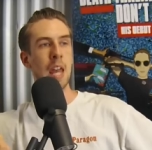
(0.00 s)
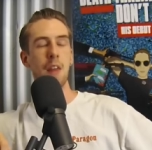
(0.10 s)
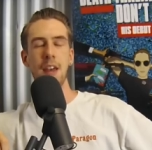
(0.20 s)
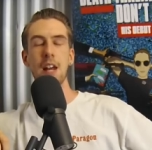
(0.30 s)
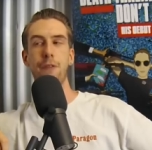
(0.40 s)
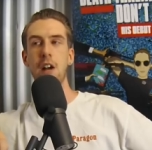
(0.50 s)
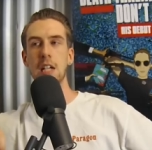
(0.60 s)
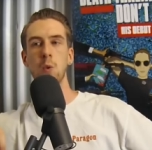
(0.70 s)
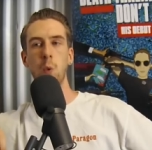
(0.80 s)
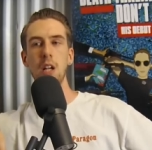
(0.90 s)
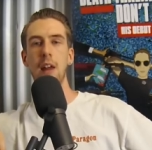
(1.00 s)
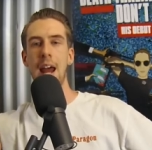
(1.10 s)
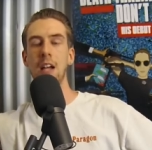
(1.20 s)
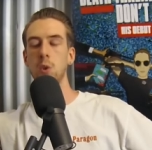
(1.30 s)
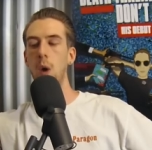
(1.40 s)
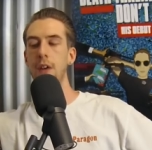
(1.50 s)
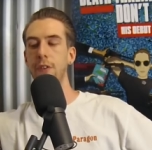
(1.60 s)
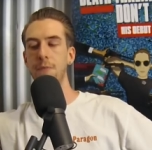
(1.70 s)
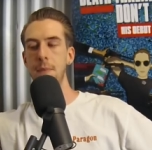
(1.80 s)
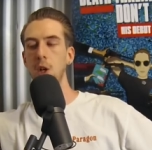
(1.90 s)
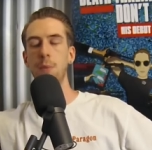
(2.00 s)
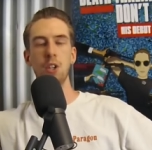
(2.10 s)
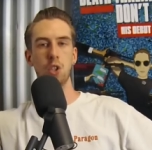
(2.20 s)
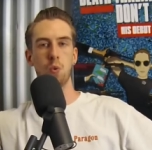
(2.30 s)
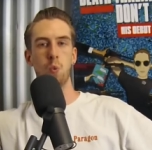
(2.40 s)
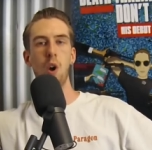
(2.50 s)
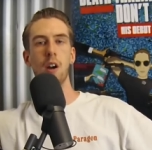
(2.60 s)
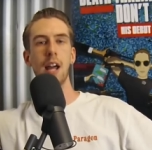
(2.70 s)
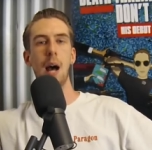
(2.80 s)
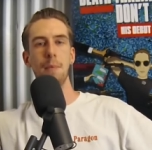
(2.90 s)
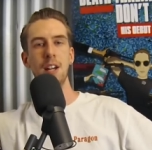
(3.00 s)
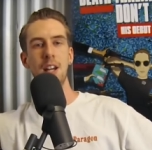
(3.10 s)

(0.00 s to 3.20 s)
They had a fucking real housewife of Melbourne just rock up.